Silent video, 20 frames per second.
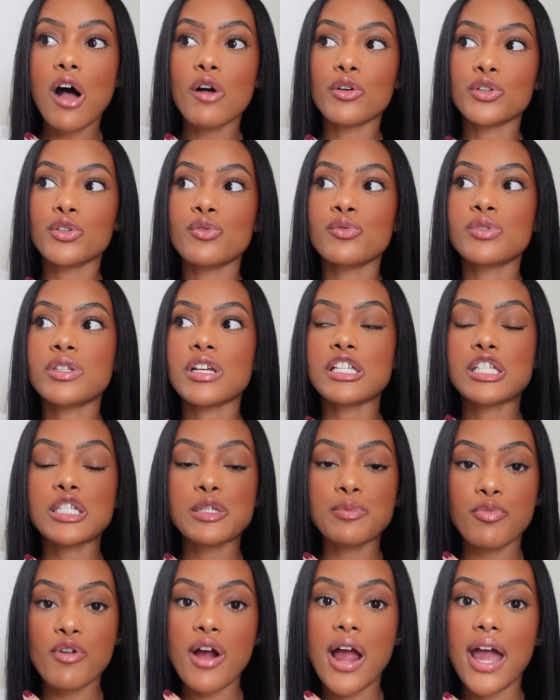I'll use a
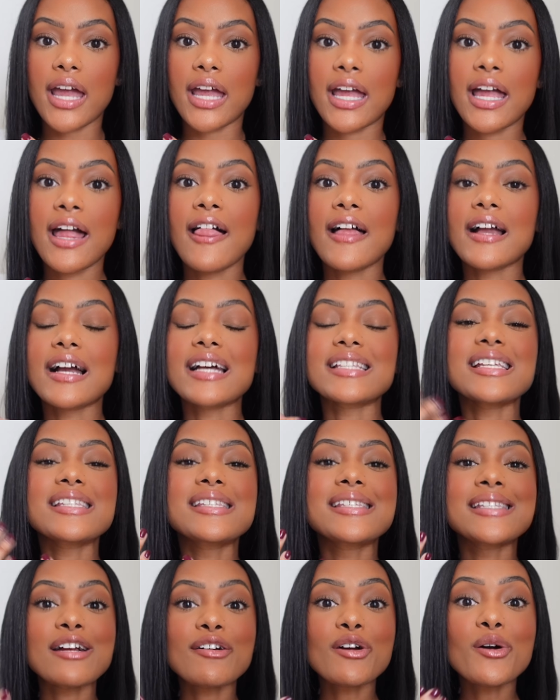spray because
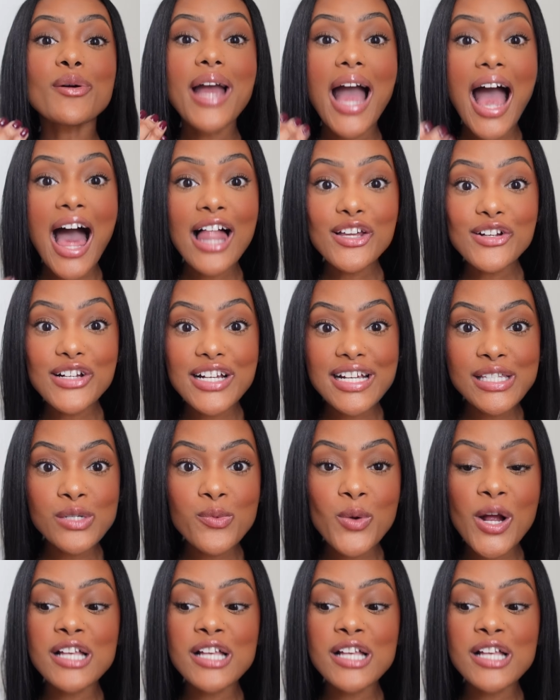it's 0 calories,